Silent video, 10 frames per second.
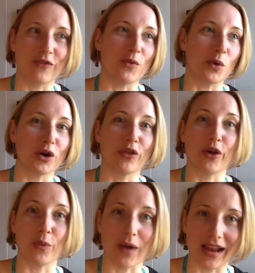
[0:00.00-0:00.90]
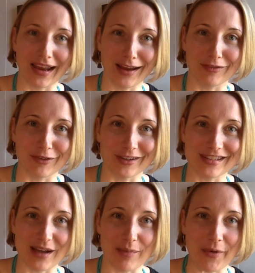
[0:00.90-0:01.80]
for their wedding, for
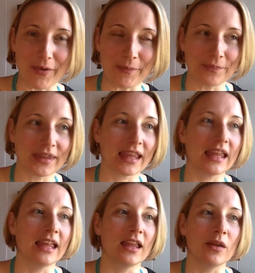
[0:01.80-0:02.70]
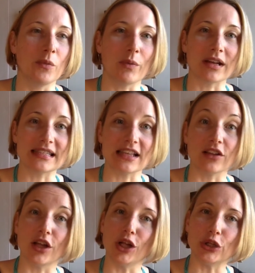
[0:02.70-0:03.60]
example. We want to
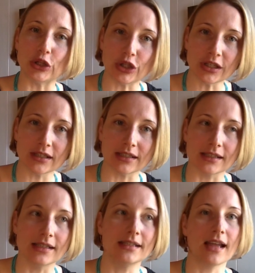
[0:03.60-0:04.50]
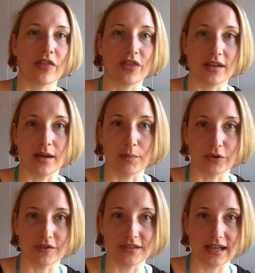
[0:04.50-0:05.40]
sell a look, not the number
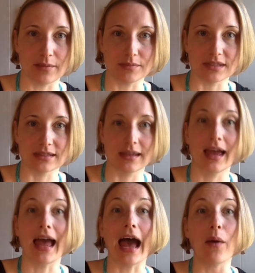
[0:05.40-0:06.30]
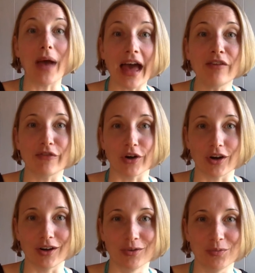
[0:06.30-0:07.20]
of stems.
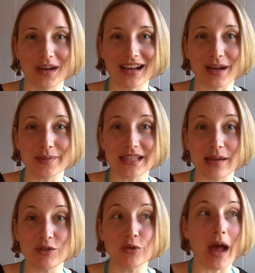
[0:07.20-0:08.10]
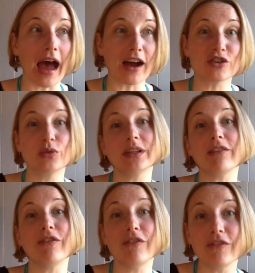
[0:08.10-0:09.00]
However, when it comes time to actually
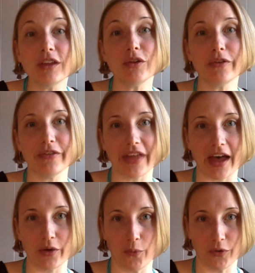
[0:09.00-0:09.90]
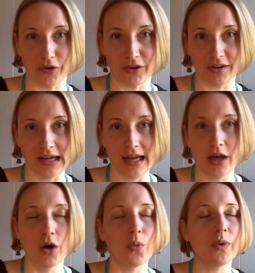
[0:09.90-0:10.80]
fill that order,
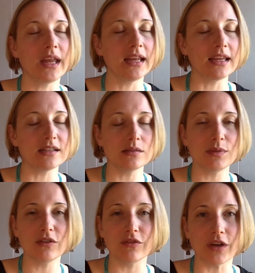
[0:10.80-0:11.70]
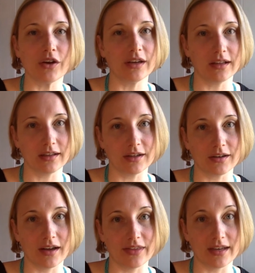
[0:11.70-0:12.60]
we need to be very clear
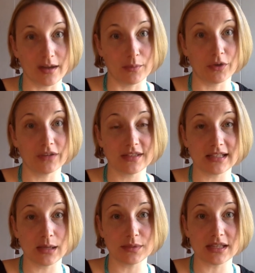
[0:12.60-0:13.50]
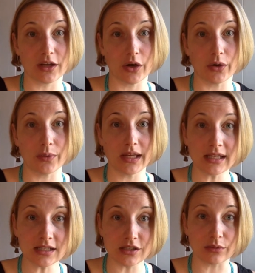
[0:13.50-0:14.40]
on the number of stems that go
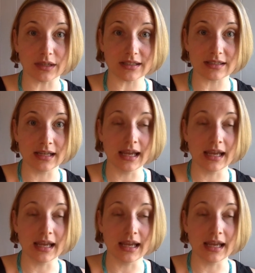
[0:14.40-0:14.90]
into it.